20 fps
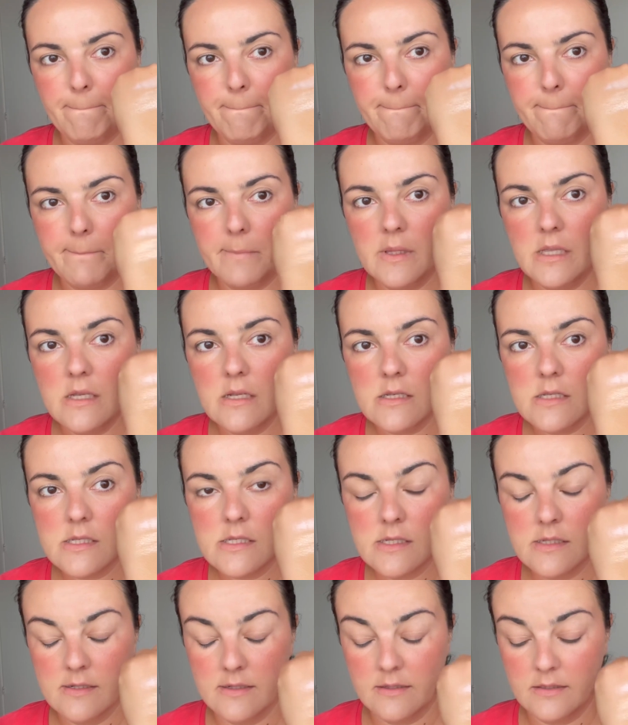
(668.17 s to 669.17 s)

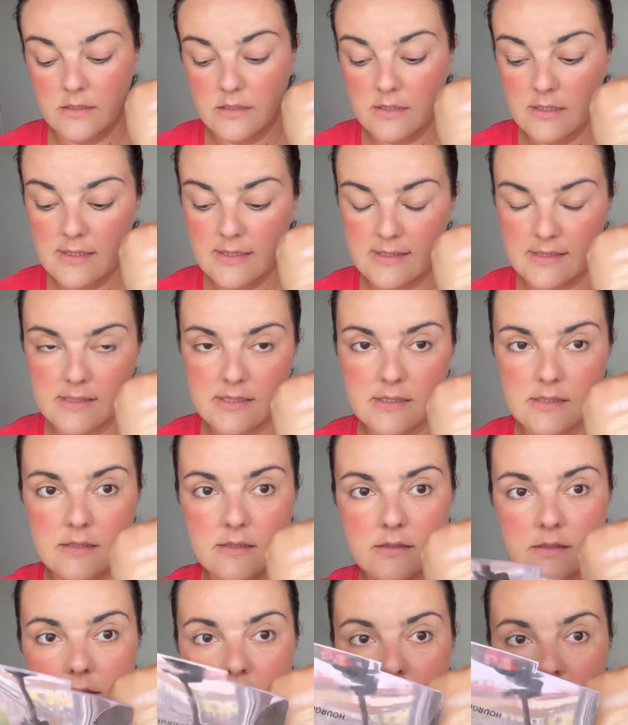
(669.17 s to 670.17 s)
These
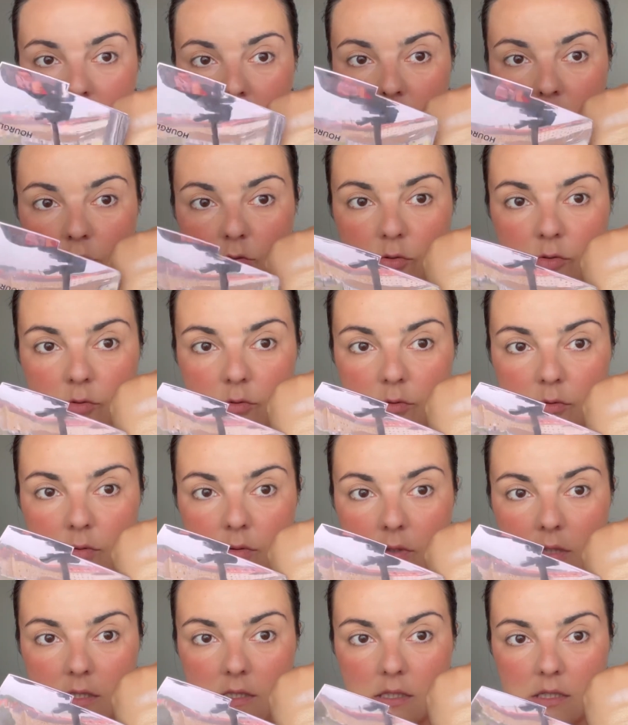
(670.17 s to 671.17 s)
two,
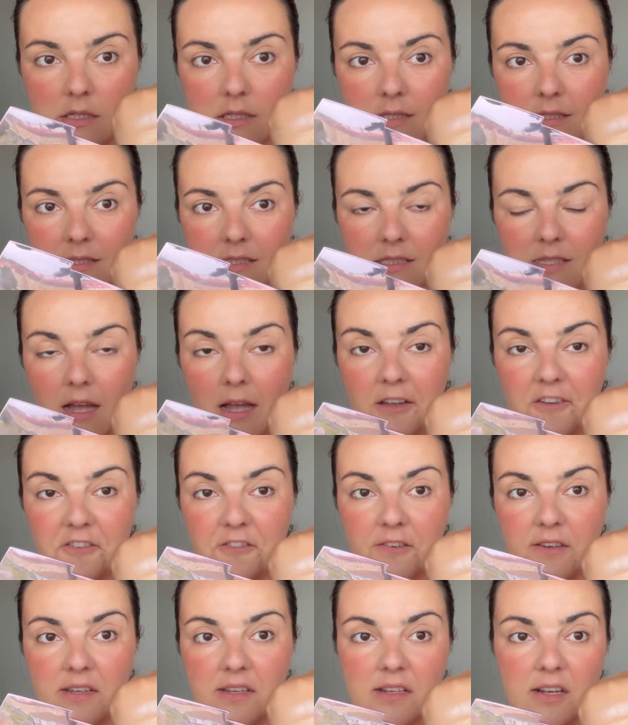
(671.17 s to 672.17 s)
at least I
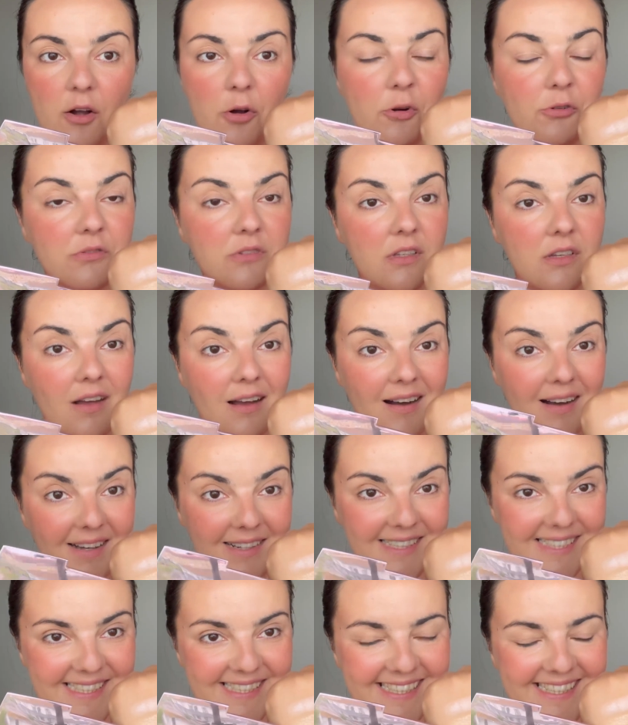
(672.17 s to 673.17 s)
think on the
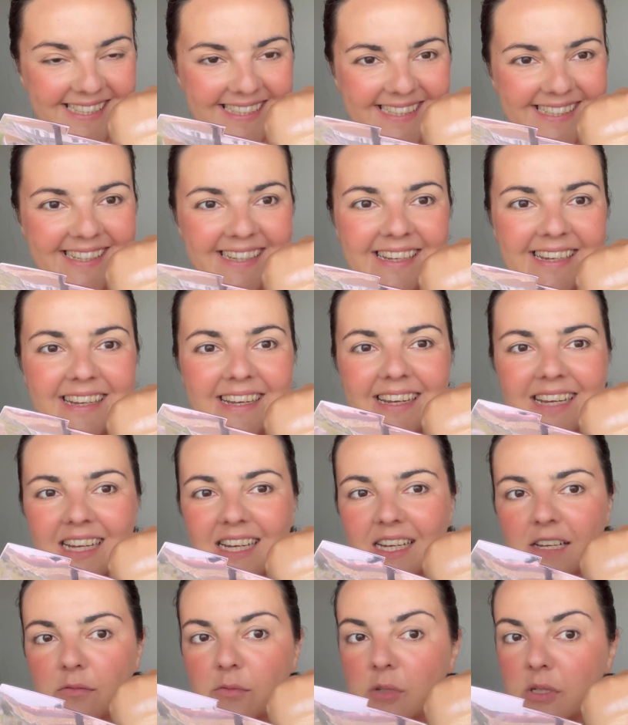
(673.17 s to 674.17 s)
eyes
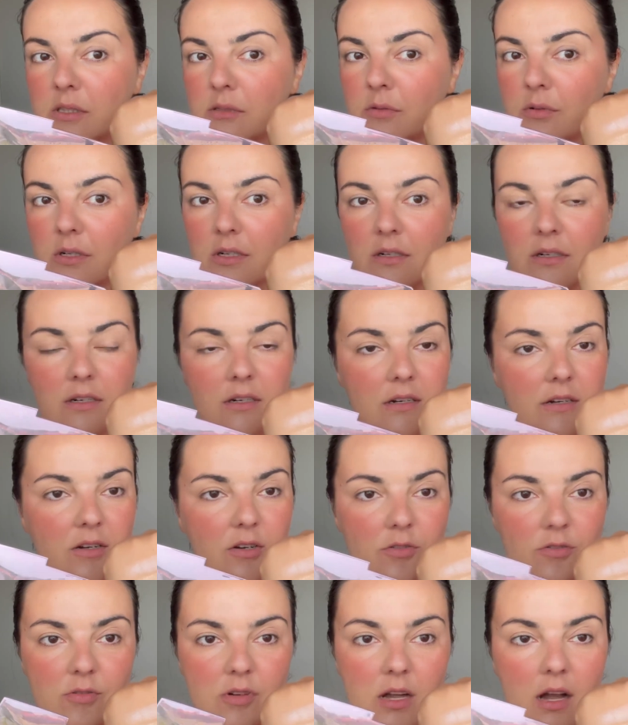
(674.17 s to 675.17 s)
it will
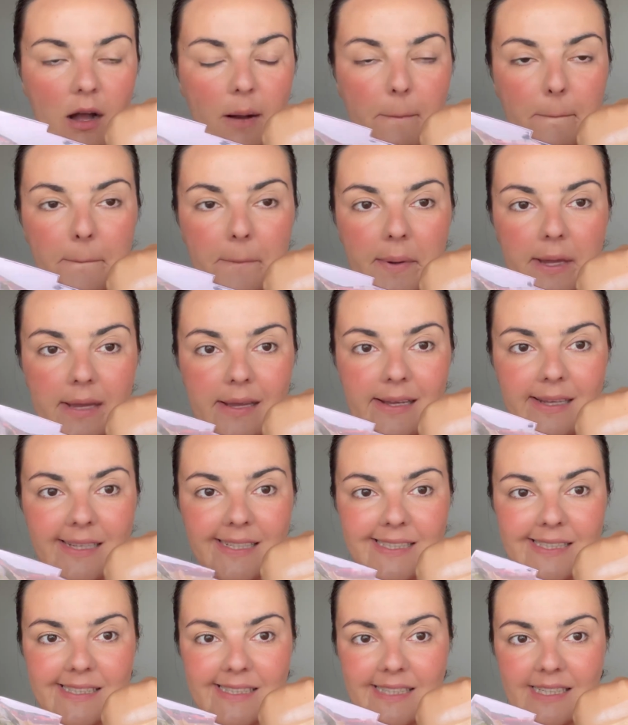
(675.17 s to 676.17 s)
look
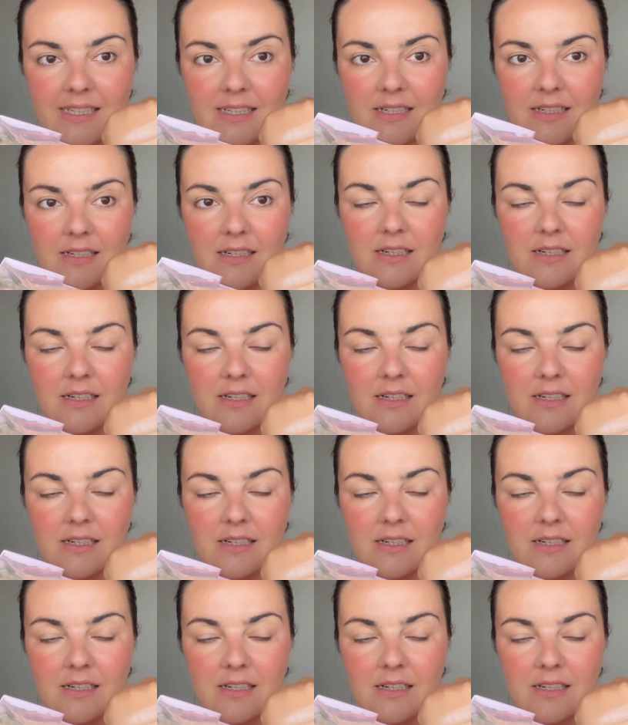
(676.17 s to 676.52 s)
amazing.